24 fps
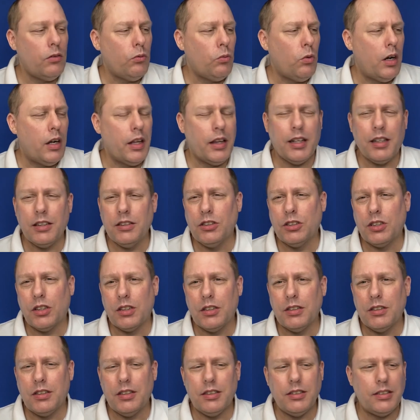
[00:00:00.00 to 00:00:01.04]
One of the
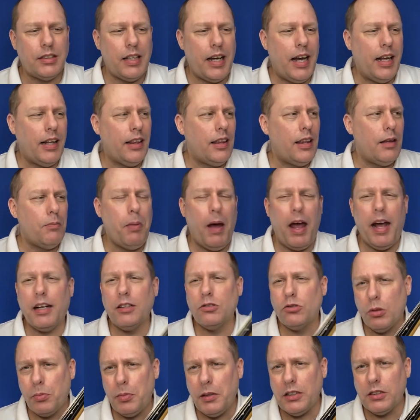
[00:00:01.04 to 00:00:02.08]
concerns is that the pegs
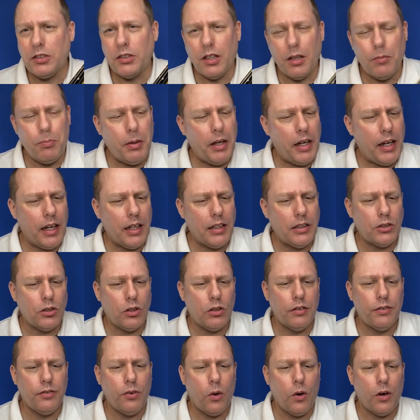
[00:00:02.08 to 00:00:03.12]
would be slipping and so
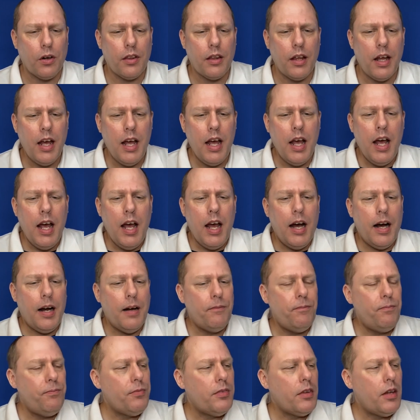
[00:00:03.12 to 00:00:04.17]
forth.
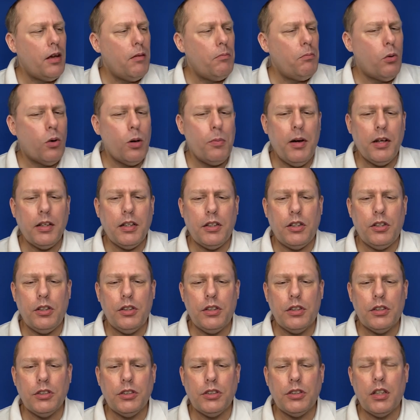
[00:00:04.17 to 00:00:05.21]
Um, more about the
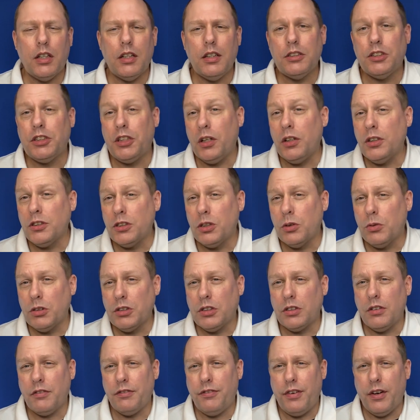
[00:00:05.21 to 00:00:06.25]
tuners, she also was
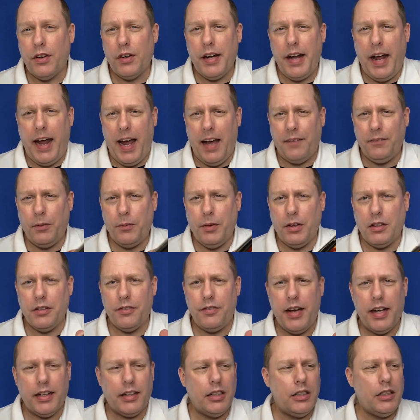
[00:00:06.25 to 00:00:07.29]
very happy about the
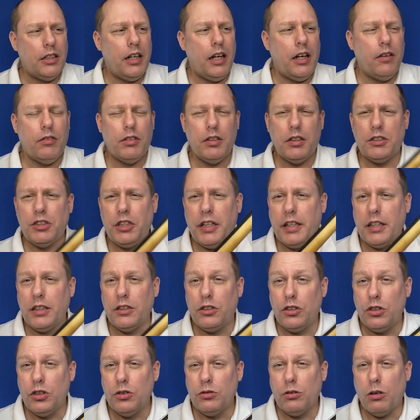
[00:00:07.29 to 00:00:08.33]
fact that it, she could
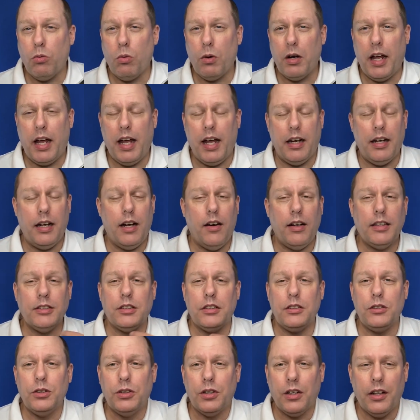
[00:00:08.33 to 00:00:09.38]
tune with one hand. Now, as an
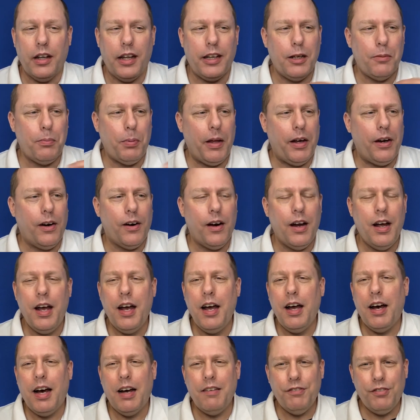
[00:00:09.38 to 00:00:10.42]
ukulele player,
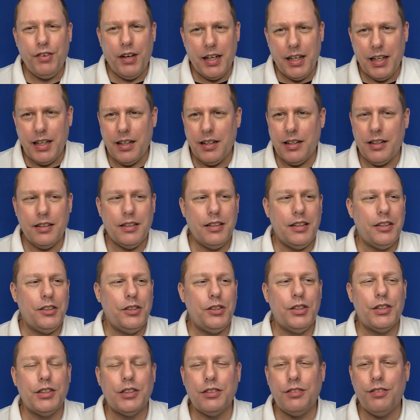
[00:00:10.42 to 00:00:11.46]
I'm finding the, the
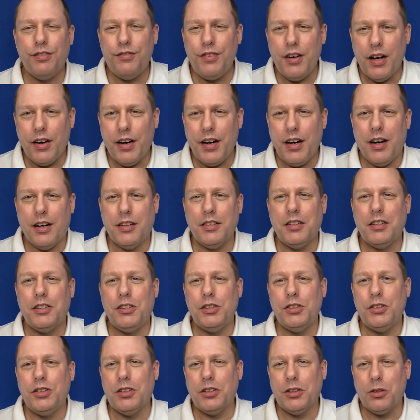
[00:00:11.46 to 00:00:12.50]
tuners very hard to
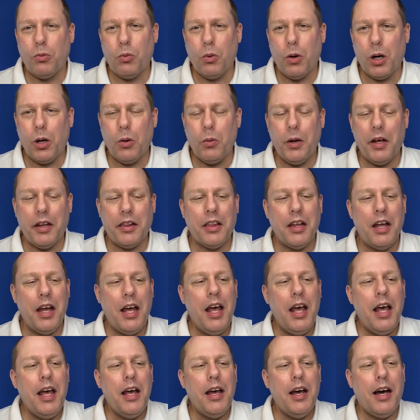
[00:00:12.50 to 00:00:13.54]
tune and to work with,
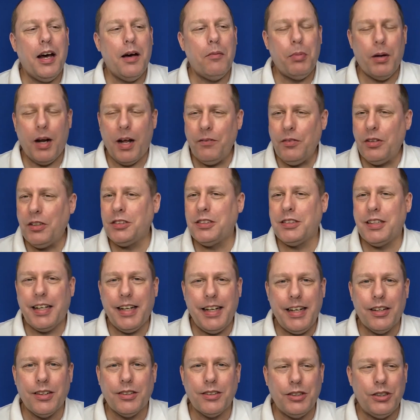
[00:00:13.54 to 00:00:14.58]
uh, but I'm used to
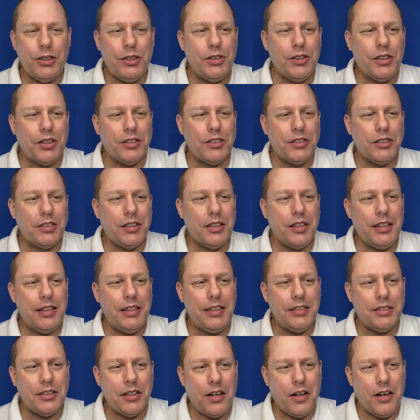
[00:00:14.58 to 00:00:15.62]
geared tuners.
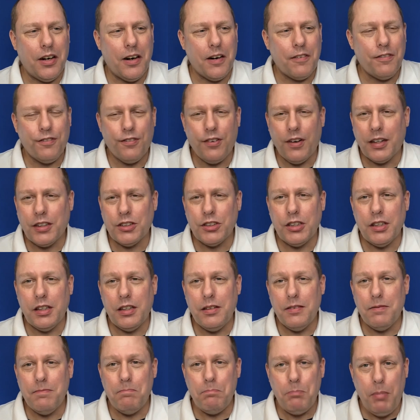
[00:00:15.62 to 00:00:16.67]
These are
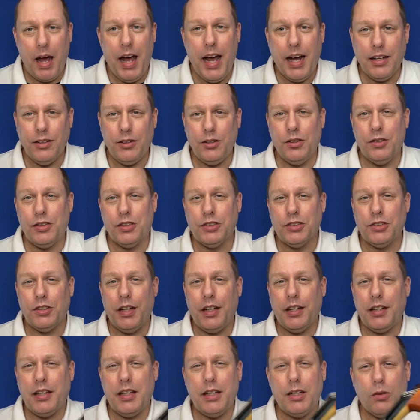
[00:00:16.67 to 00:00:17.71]
friction peg tuners,
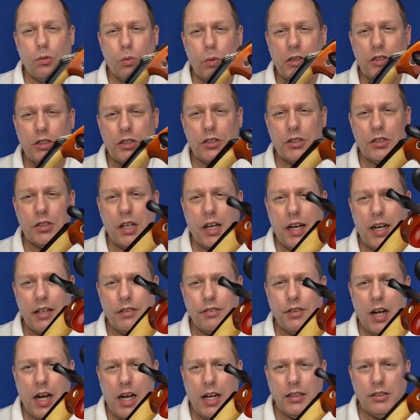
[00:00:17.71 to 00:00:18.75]
like the original kind of
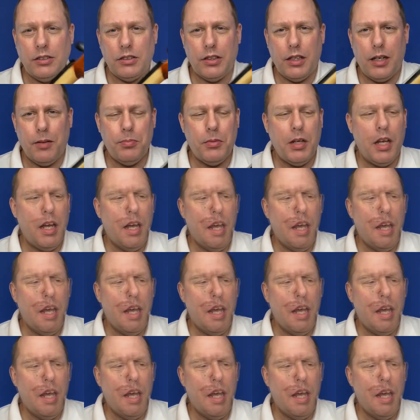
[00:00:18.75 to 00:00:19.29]
concept.